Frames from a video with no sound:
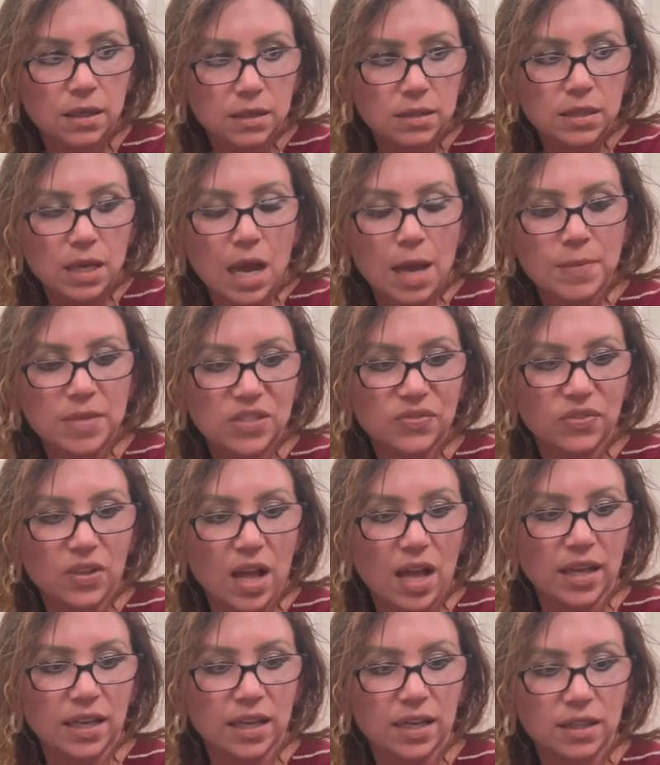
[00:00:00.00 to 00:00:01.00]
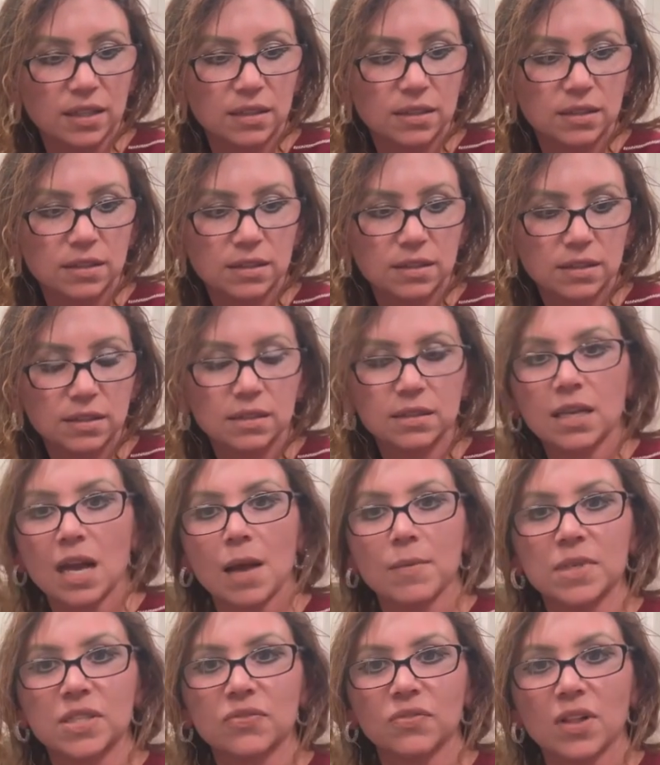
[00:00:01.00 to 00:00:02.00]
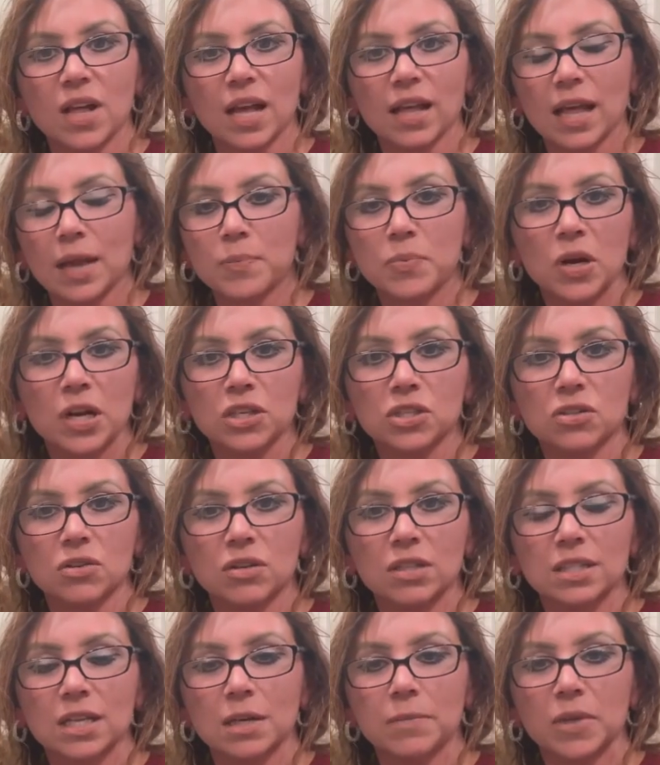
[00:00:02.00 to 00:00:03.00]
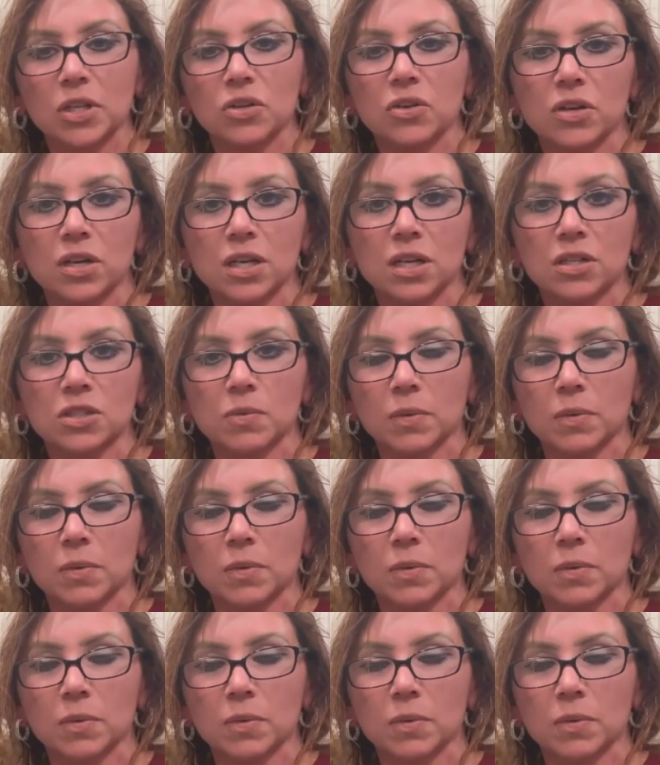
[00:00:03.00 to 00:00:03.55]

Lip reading: Time is flying. ton of fun. Like pretty soon it's gonna be New Year's.